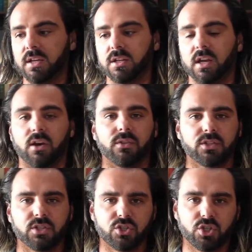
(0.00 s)
Now this
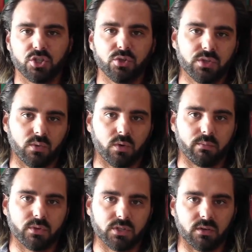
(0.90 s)
is just using
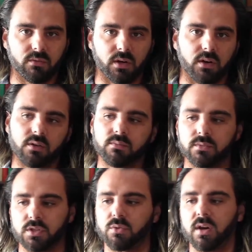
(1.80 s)
1% right here.
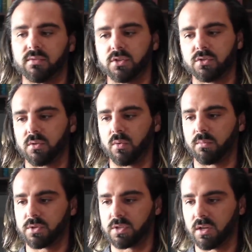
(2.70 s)
This graph is using
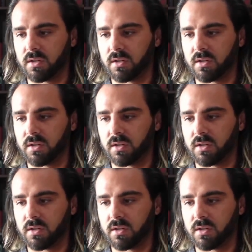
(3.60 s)
1%.